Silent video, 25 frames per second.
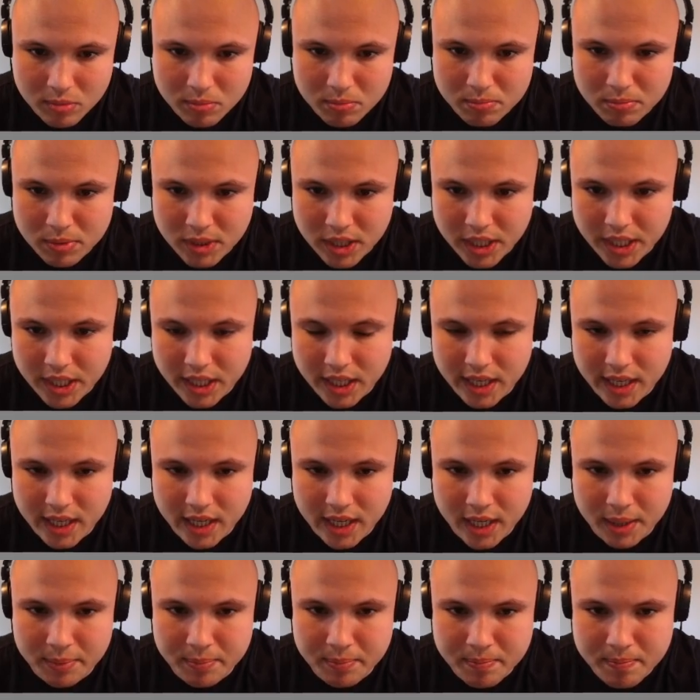But
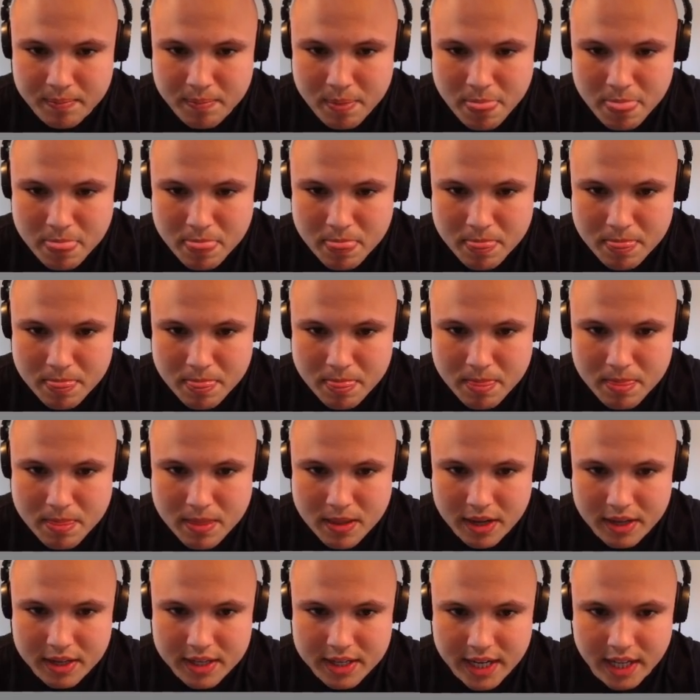
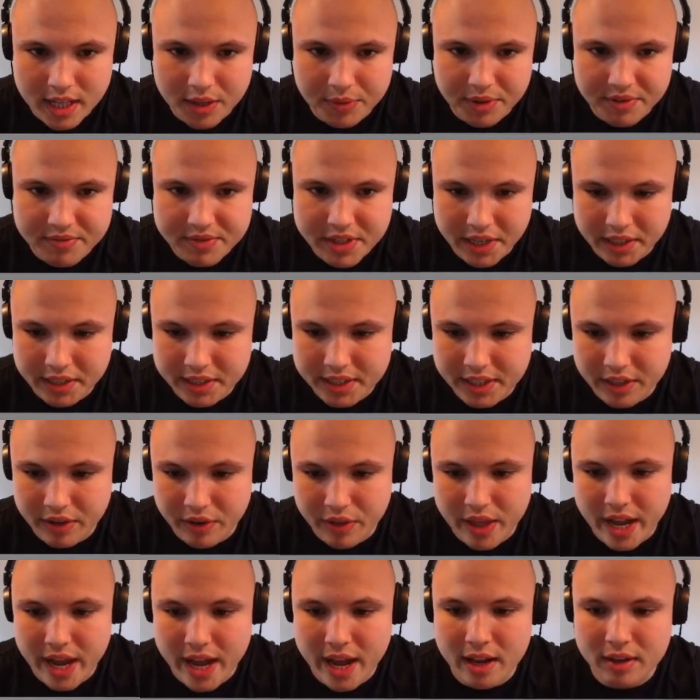now that we've taken care of
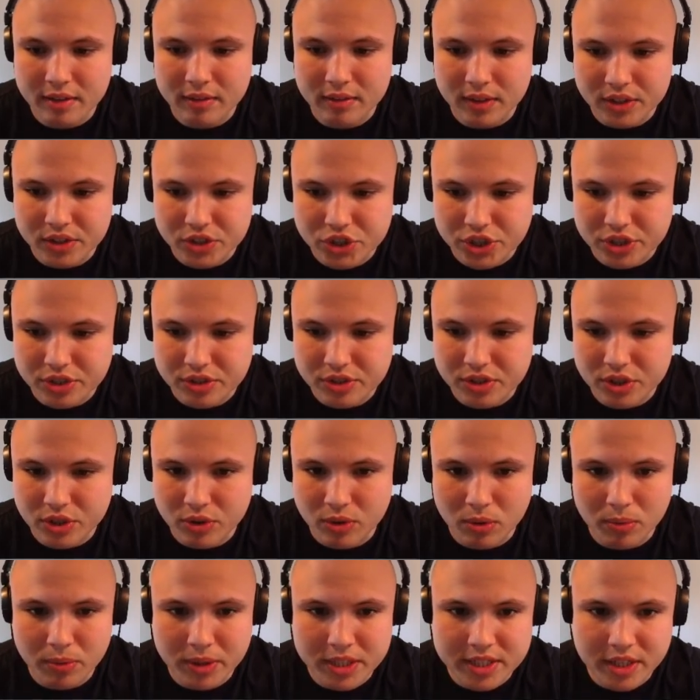that, let's just do
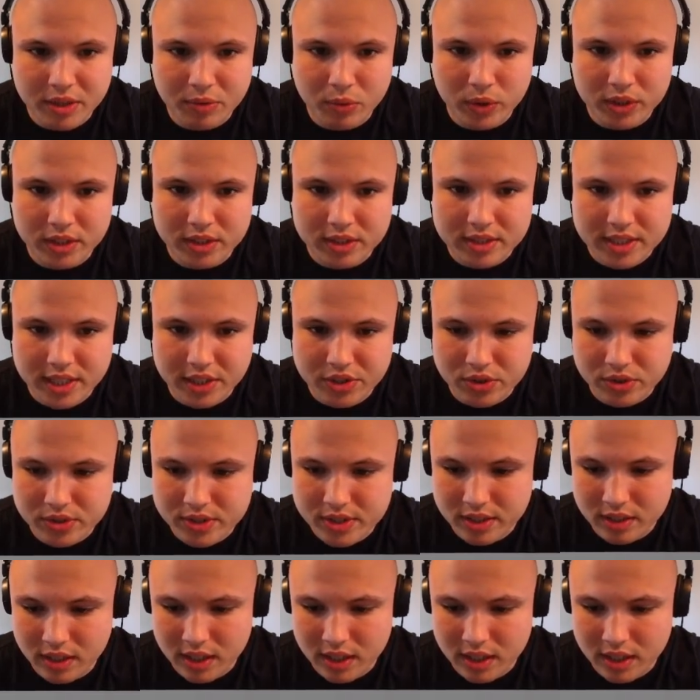what we did with the centrals and the